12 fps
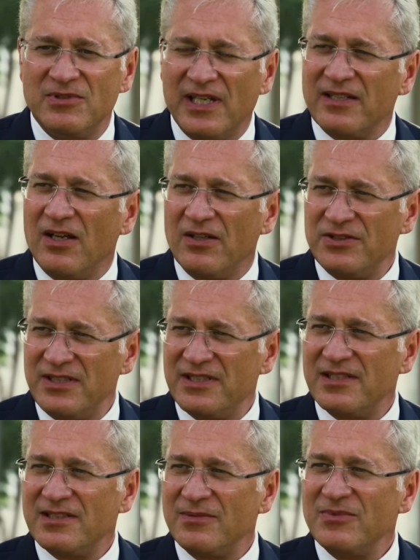technology
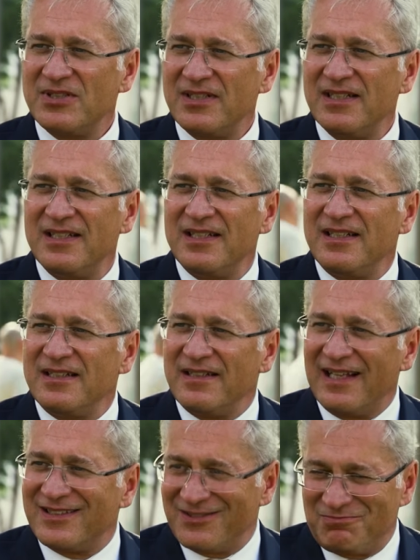systems,
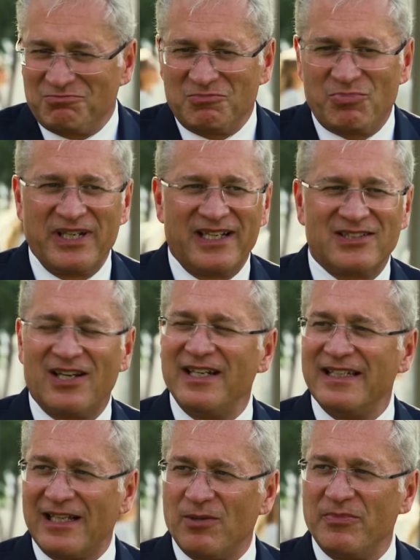that's pretty exciting.